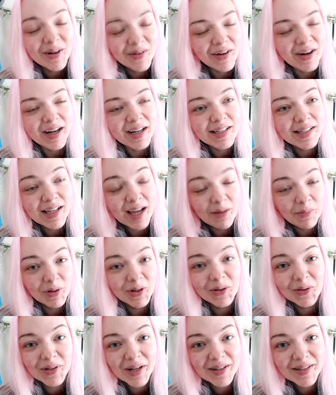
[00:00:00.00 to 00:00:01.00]
Right, I'm
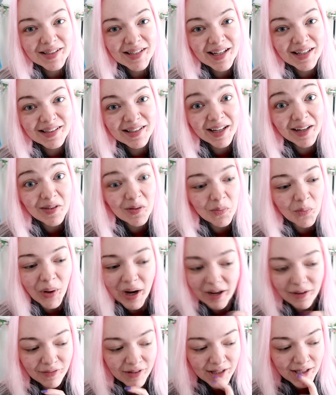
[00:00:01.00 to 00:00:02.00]
gonna go downstairs and get some
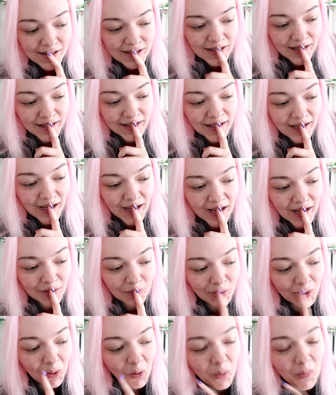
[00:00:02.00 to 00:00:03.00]
breakfast, and
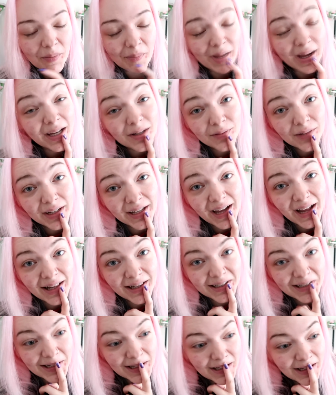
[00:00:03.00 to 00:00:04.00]
then we'll open my advent
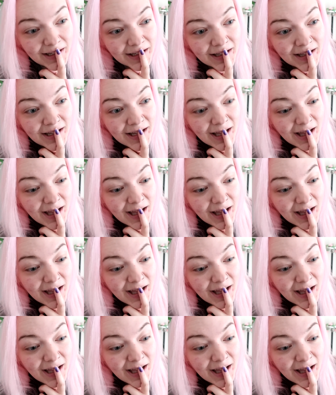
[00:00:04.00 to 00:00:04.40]
calendar,